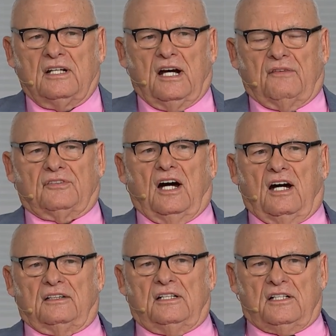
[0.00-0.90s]
of
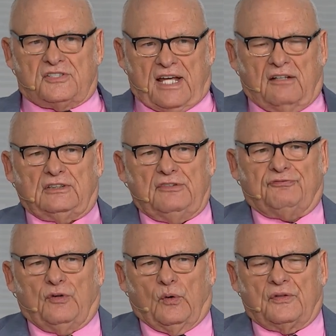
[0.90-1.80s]
God sounding
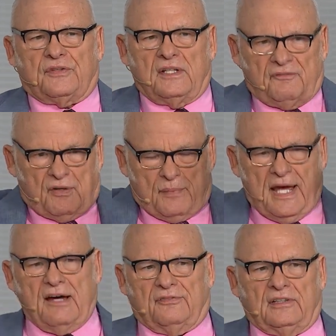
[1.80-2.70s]
forth from
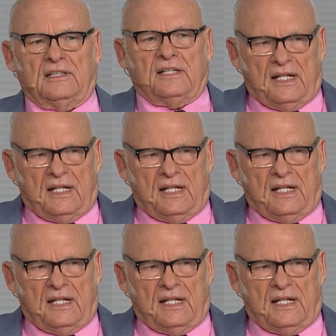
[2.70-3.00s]
heaven,